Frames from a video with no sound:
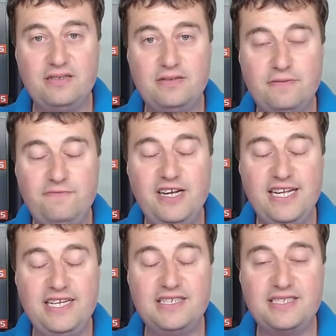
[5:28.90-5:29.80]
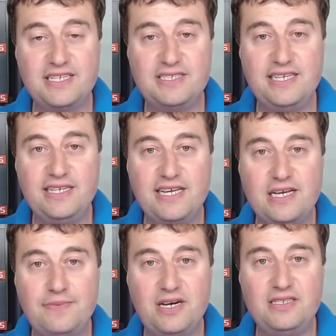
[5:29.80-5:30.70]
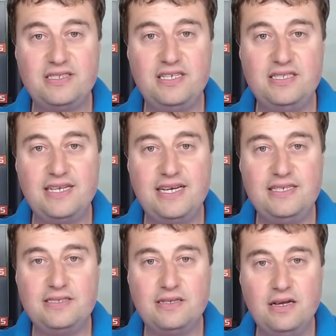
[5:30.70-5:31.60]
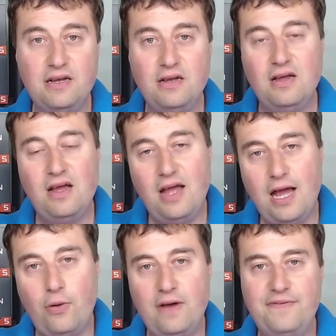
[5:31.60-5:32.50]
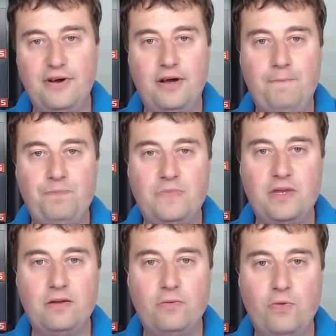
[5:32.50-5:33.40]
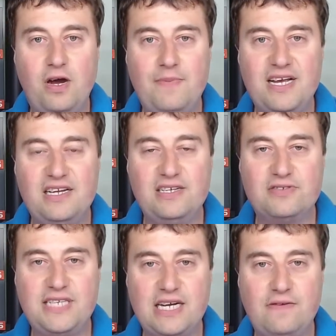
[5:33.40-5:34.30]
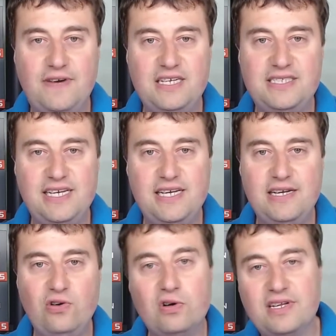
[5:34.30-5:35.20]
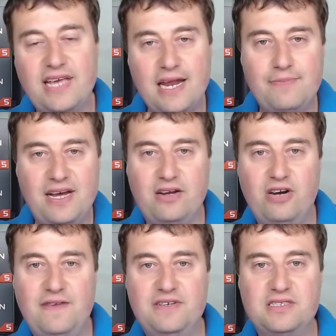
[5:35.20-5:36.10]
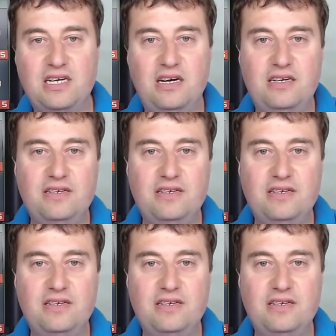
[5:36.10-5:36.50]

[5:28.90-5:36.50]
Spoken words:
gigabytes these days. However, we are making a little sacrifice here in order to get a better graphics card.